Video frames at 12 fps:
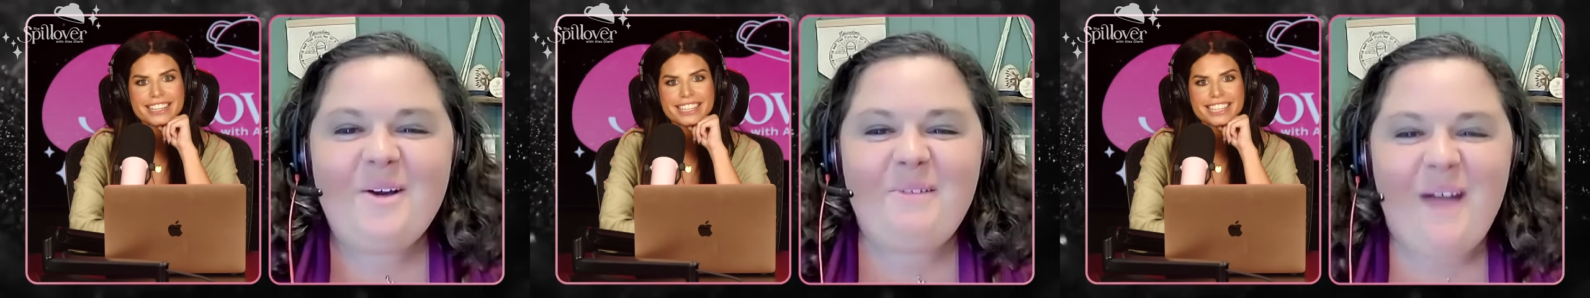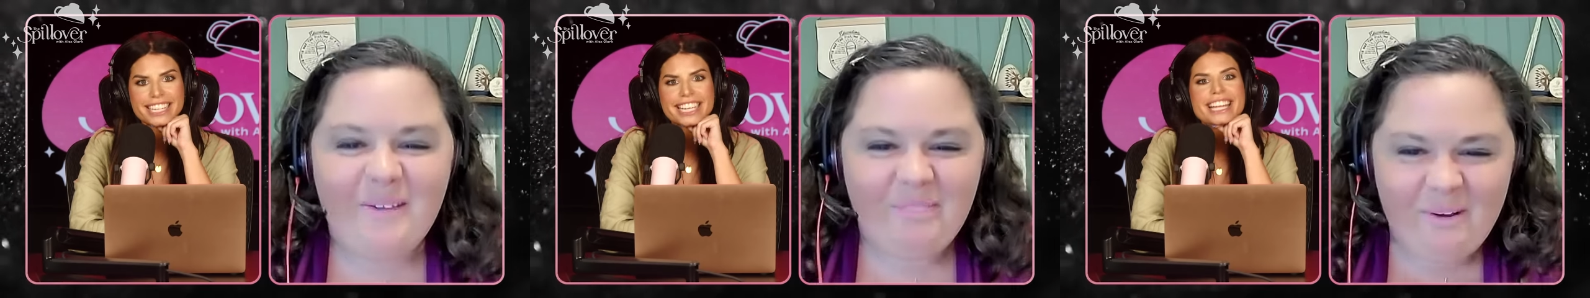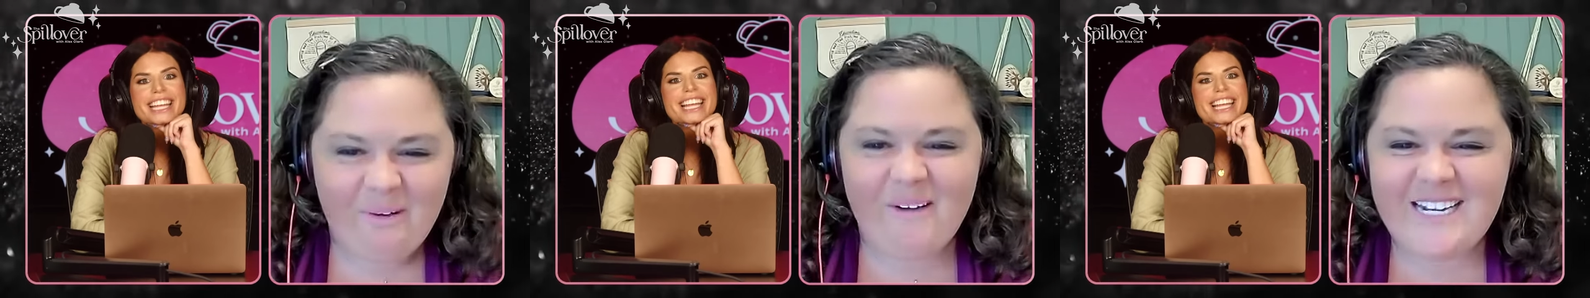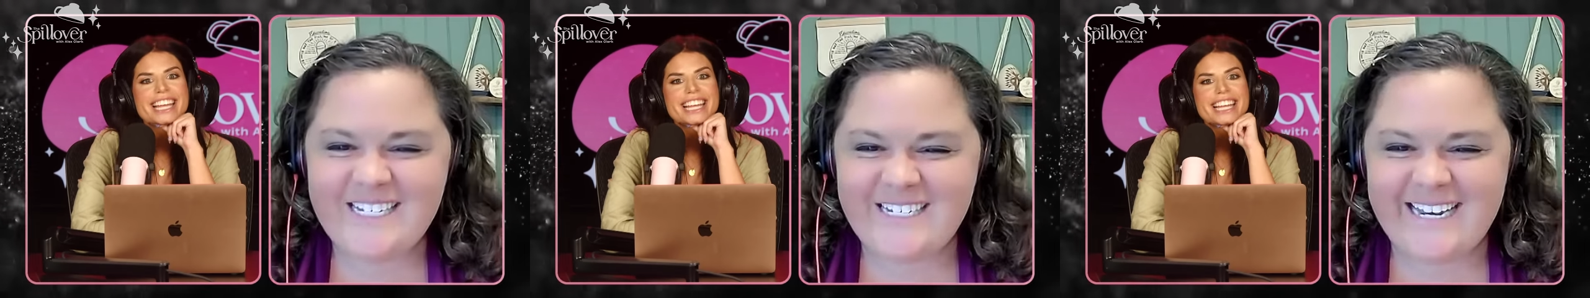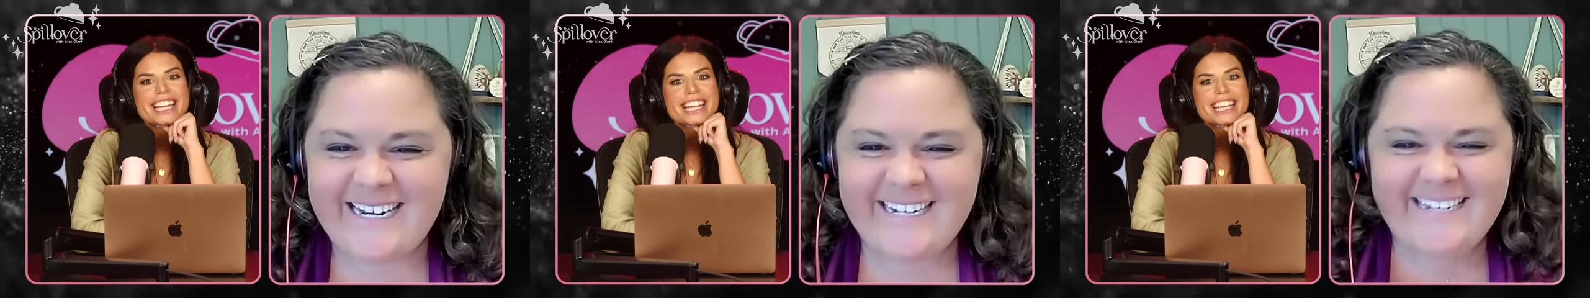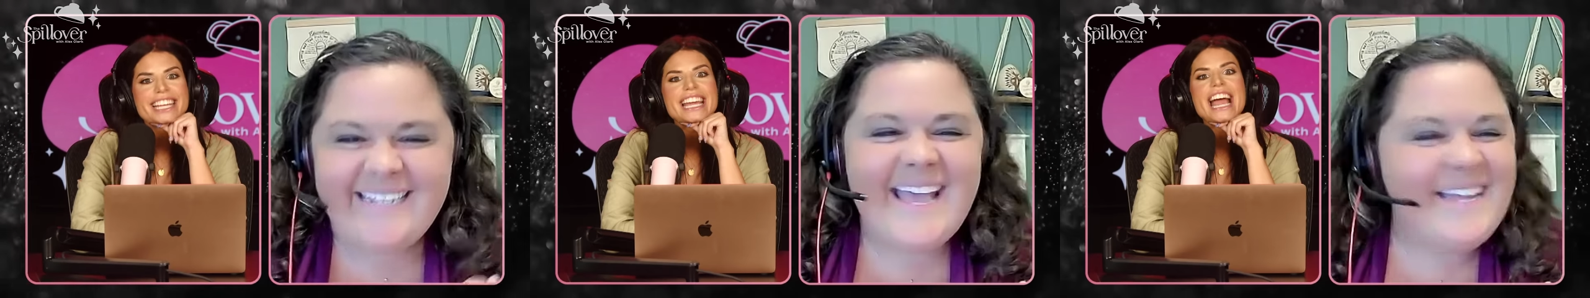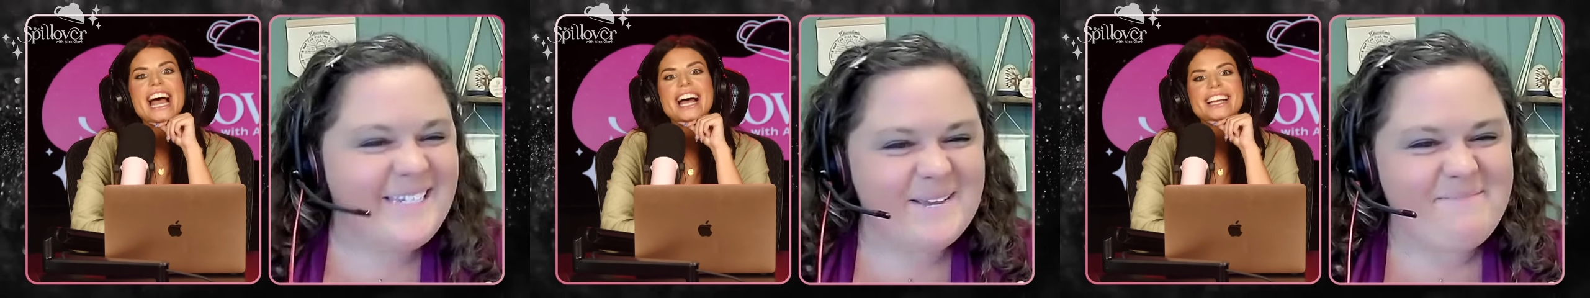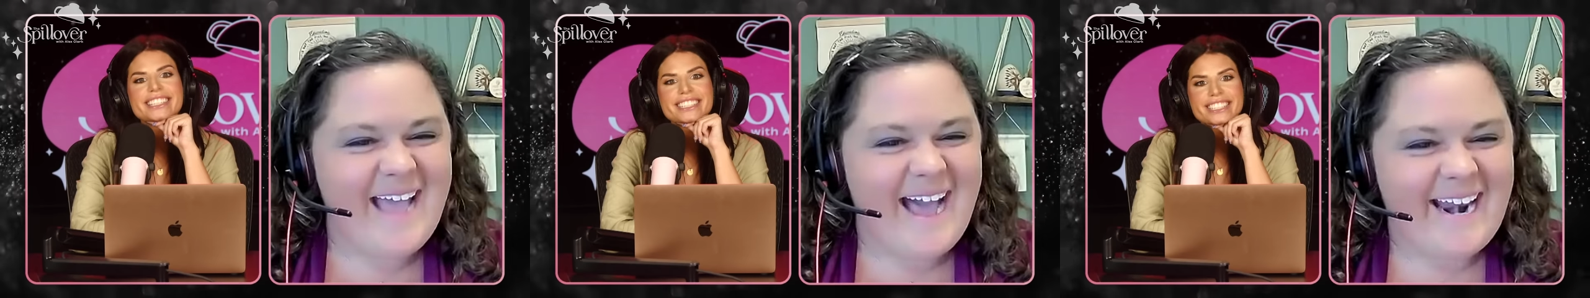Speaker 1: around the question. Yeah. To
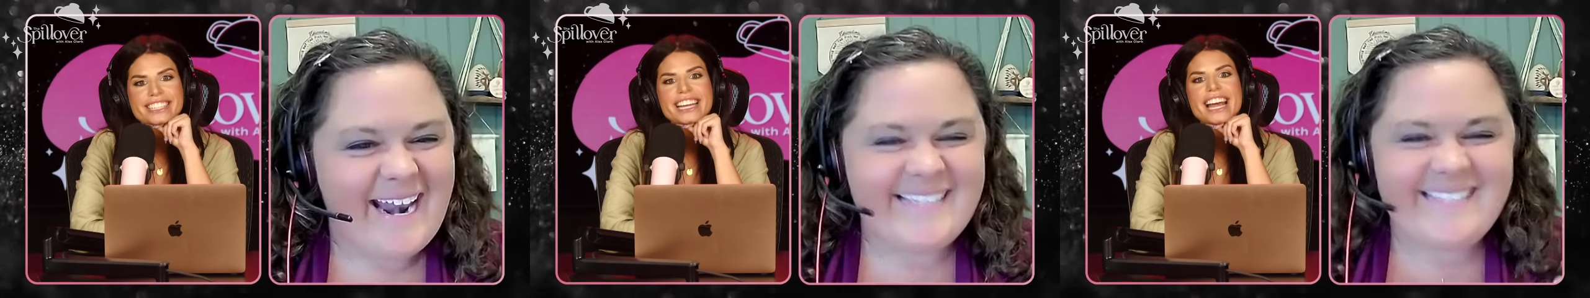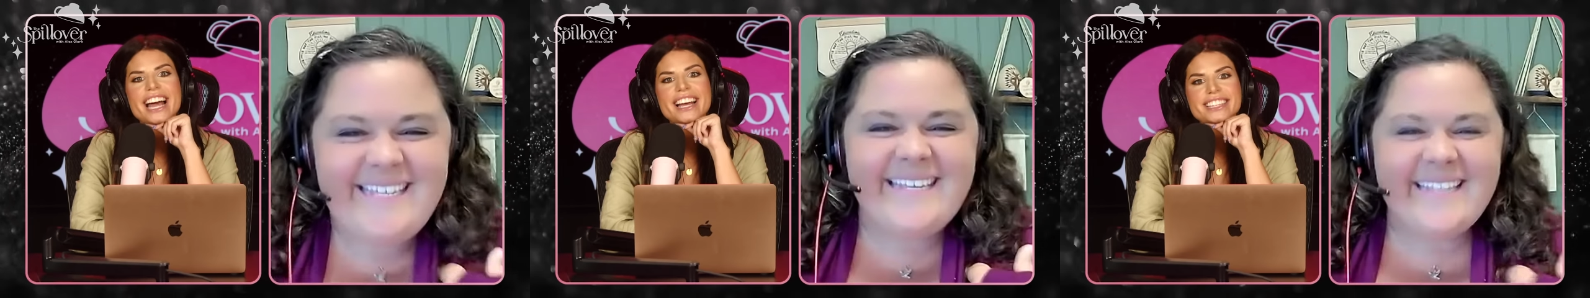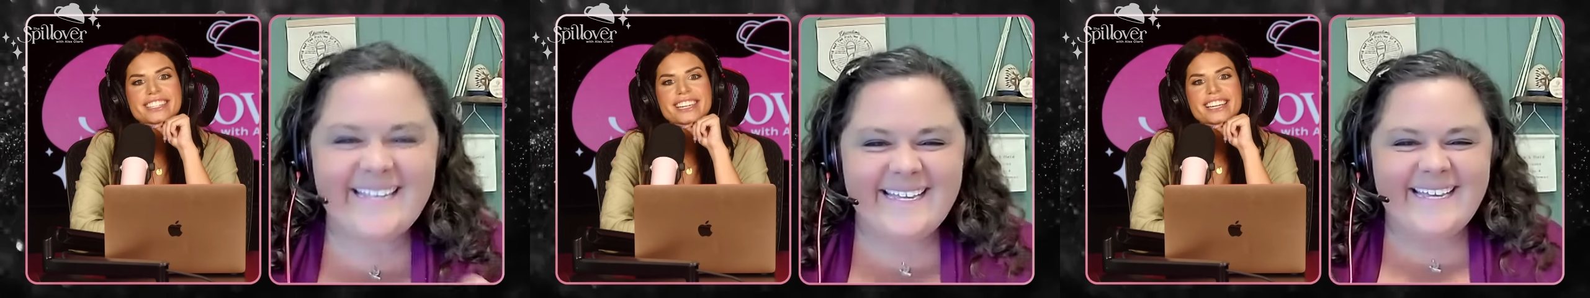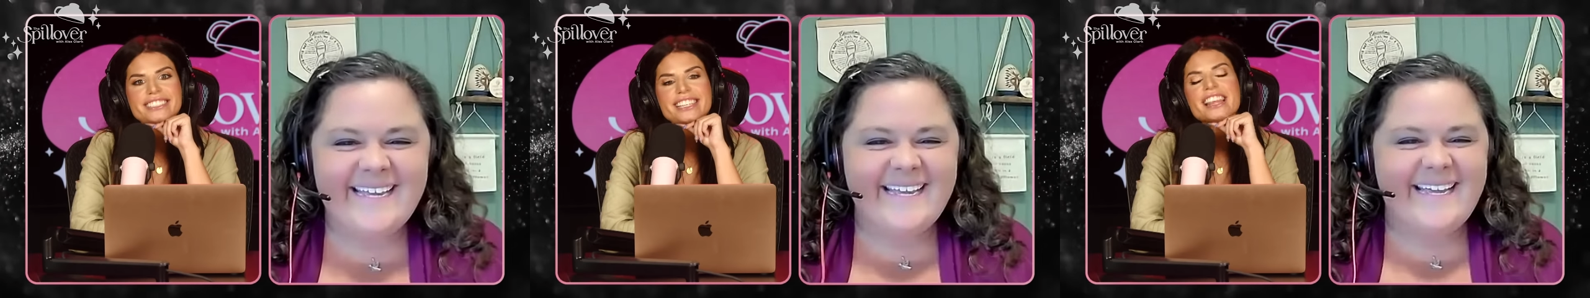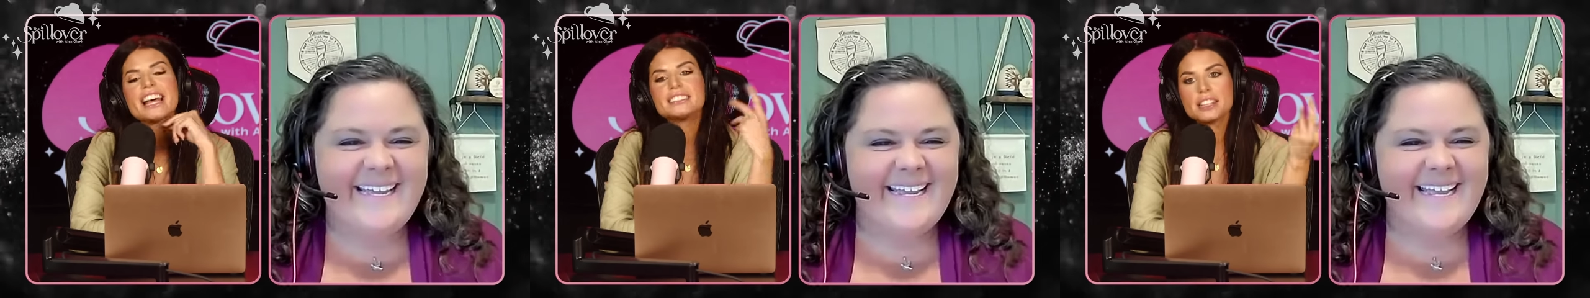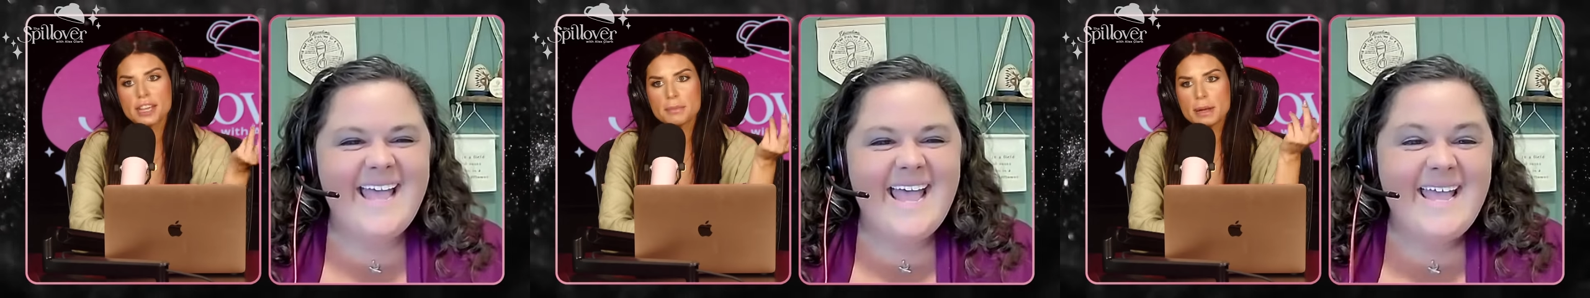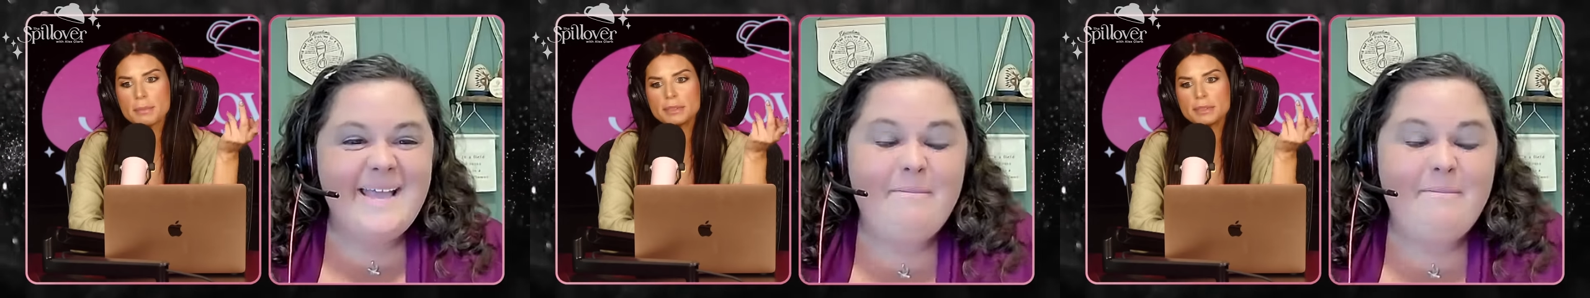be honest.
Speaker 2: Yeah. See, that's the thing